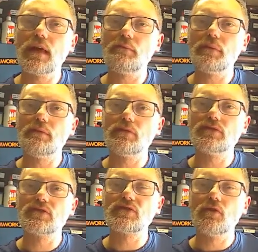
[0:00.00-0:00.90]
get people
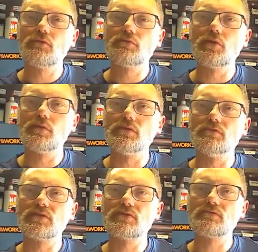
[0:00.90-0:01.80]
to solve
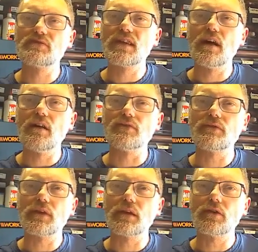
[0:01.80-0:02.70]
problems themselves
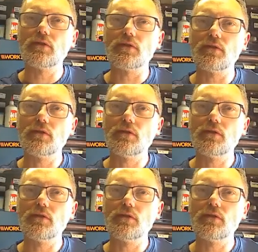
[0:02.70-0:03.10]
if they could.